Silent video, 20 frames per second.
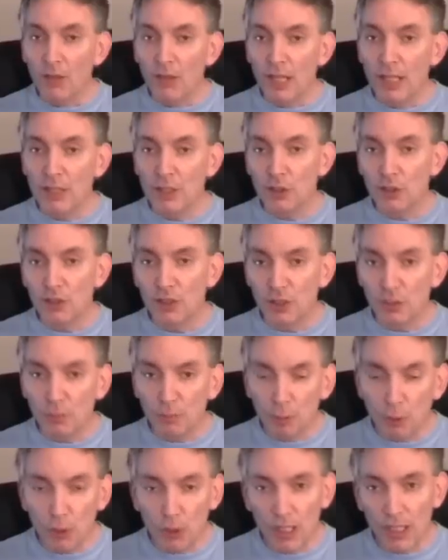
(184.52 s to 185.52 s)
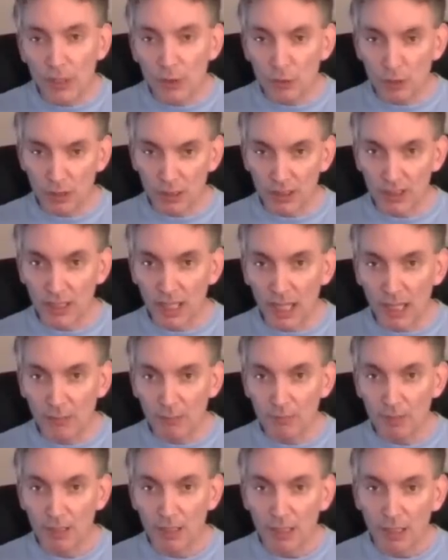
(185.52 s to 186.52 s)
and then you're going to put it into a
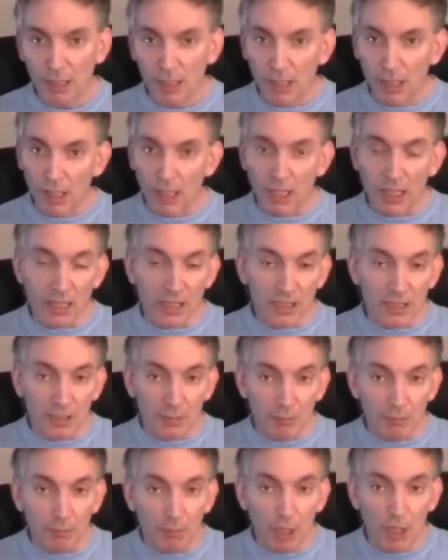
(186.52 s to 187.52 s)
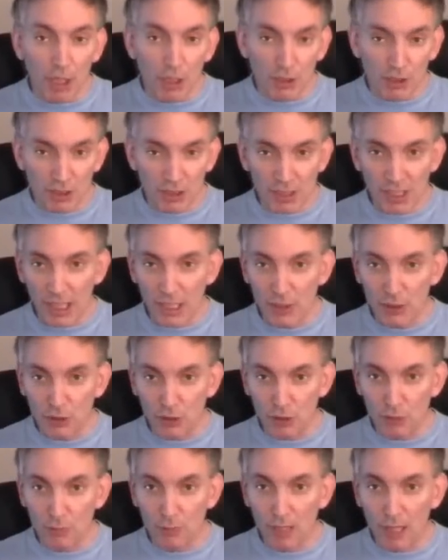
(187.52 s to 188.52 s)
clamp and submerge the
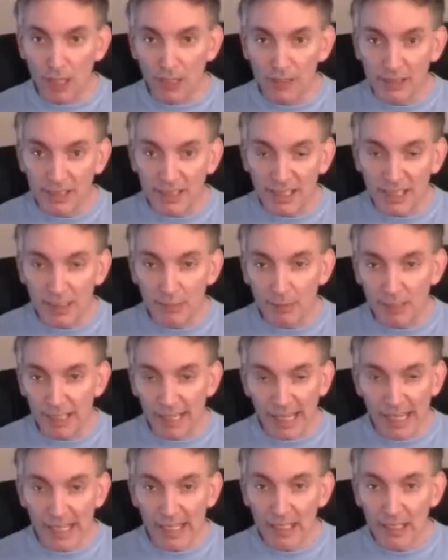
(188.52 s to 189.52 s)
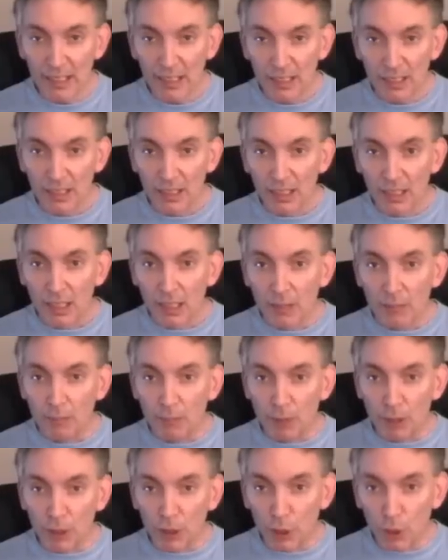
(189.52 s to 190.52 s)
test tube and the TBA
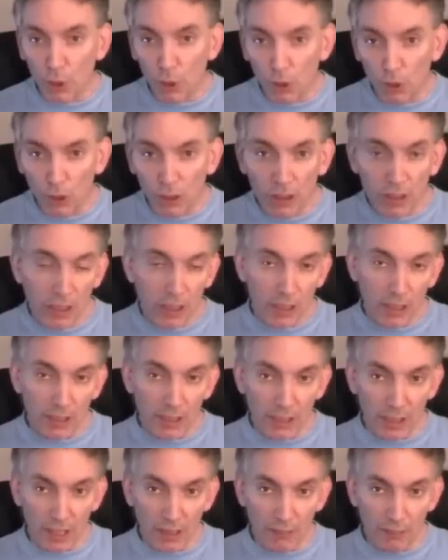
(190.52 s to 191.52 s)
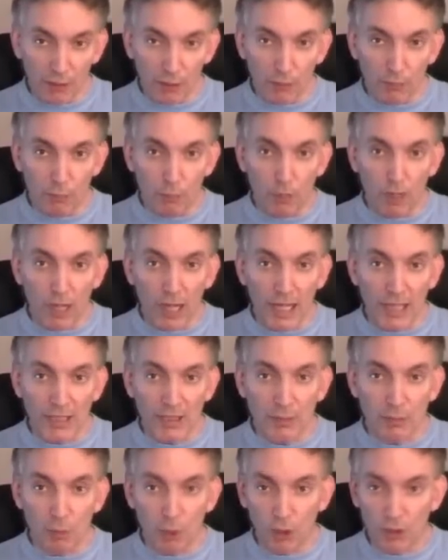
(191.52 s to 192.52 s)
below the level of
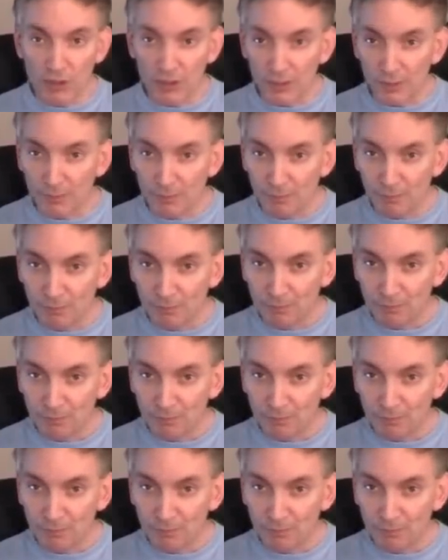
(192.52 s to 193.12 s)
ice water.